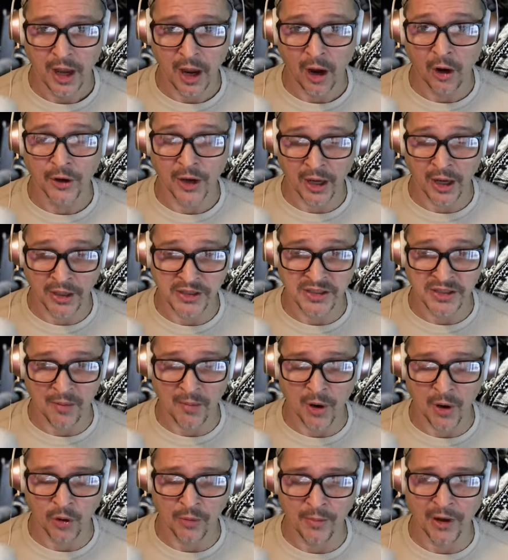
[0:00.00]
on any
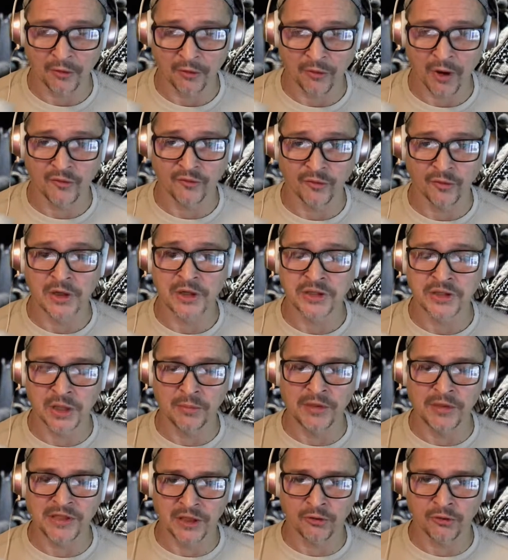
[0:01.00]
semi automatic rifle, is going
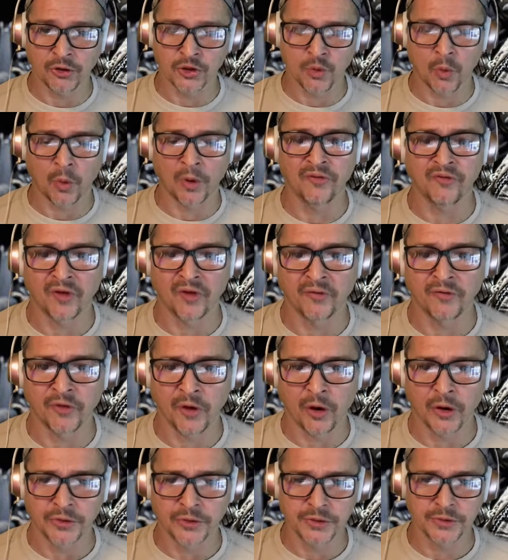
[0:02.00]
to be zeroed at 25
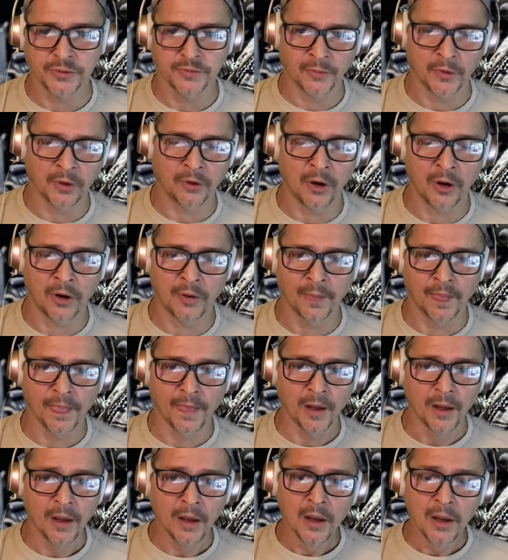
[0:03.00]
yards. All right.
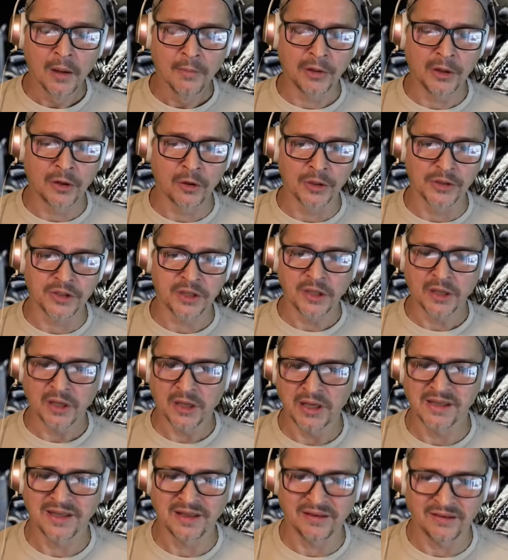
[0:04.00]
Because
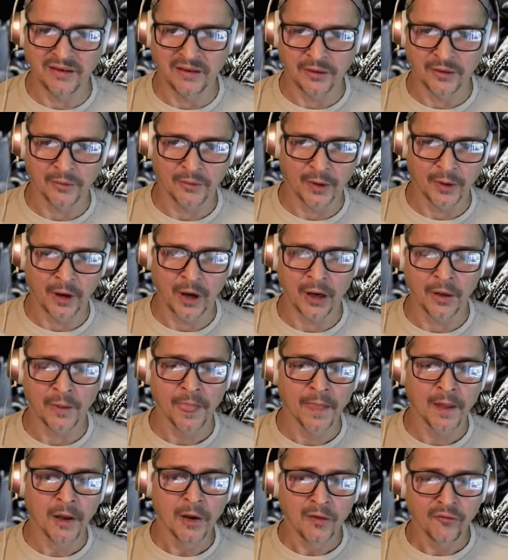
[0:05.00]
here's the deal. All right.
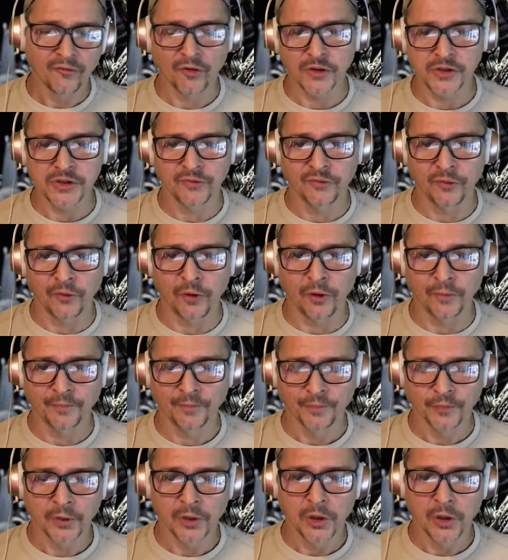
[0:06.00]
First of all,
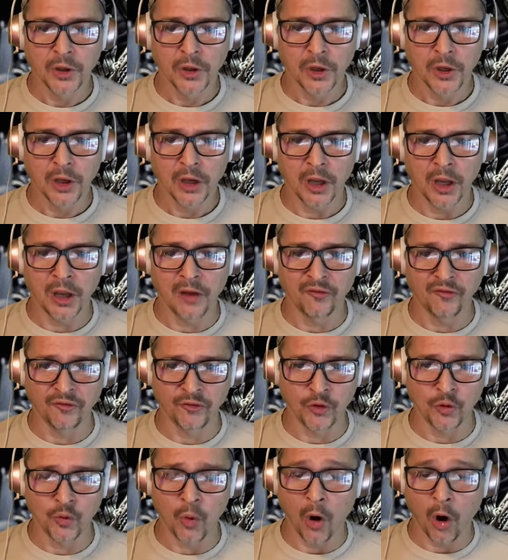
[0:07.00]
if
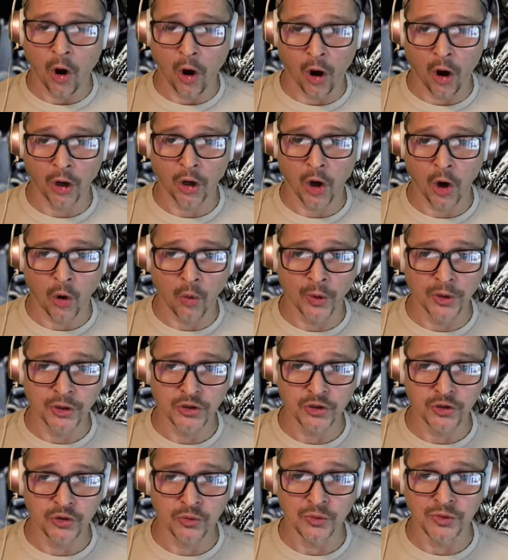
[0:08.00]
you are going
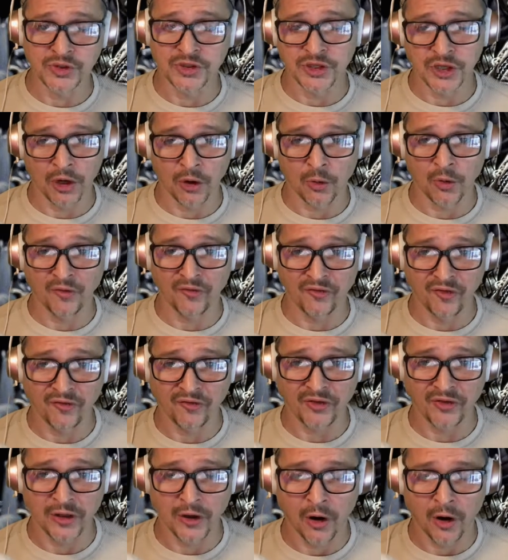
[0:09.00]
to zero at
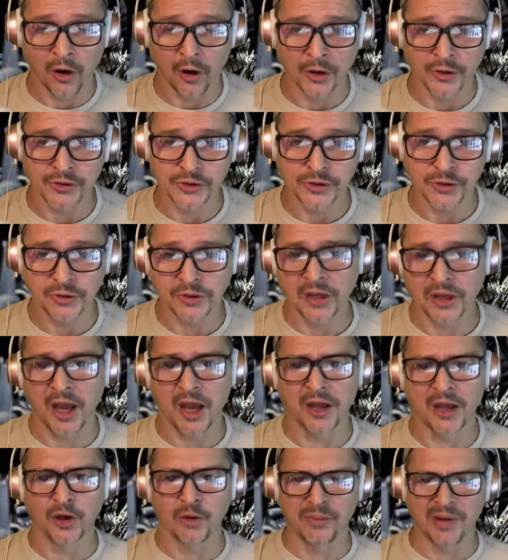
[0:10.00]
50 yards,
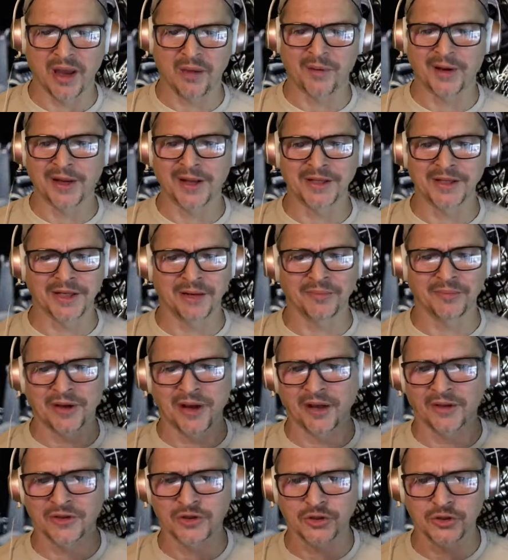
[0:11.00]
yeah, you'll be able to hit something
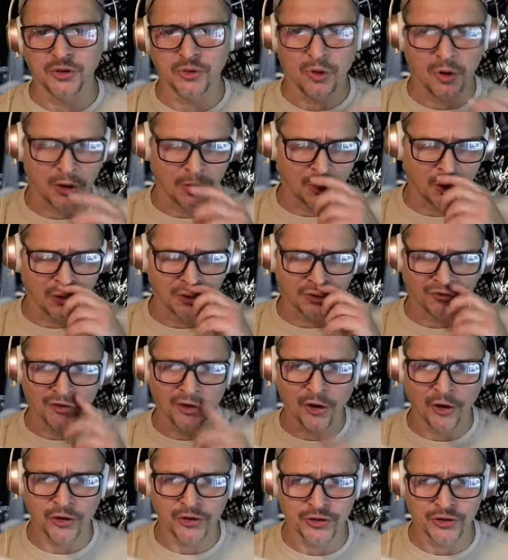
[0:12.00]
out to 200, uh,
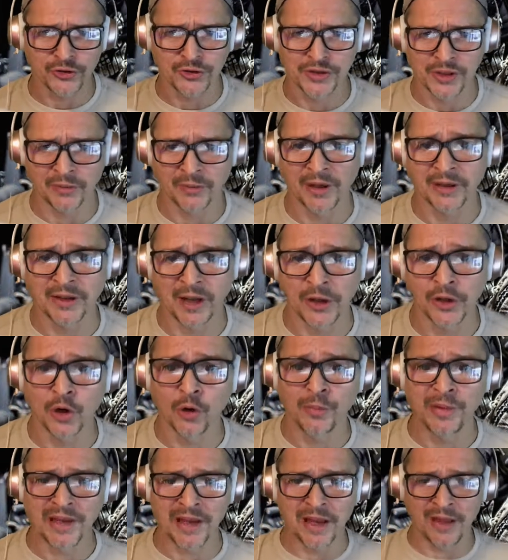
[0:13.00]
300 or something like that.
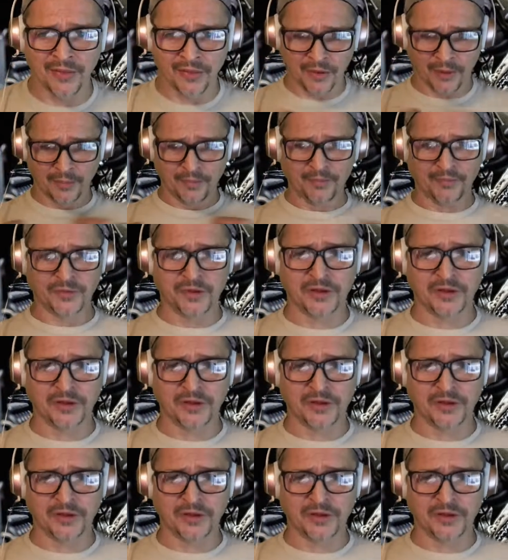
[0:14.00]
You'll be in the,